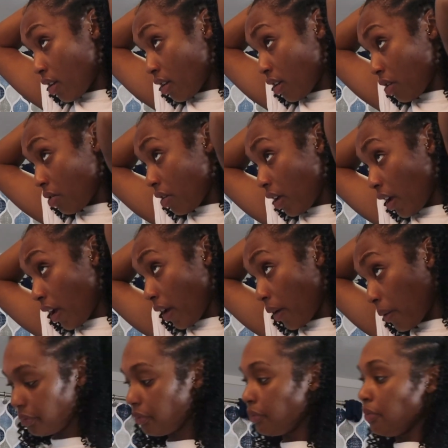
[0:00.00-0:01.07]
Okay.
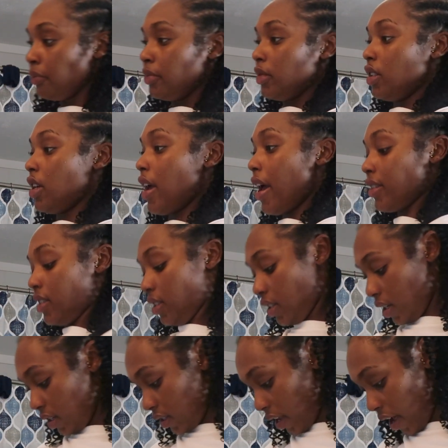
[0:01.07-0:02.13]
Yes,
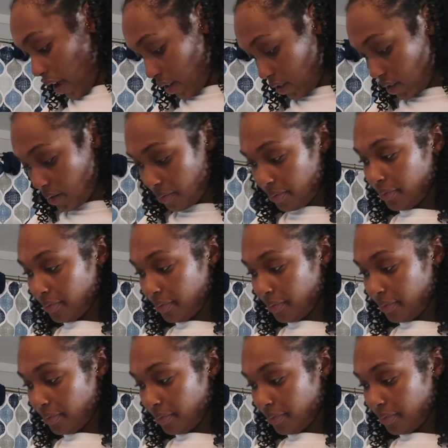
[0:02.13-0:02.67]
Jesus.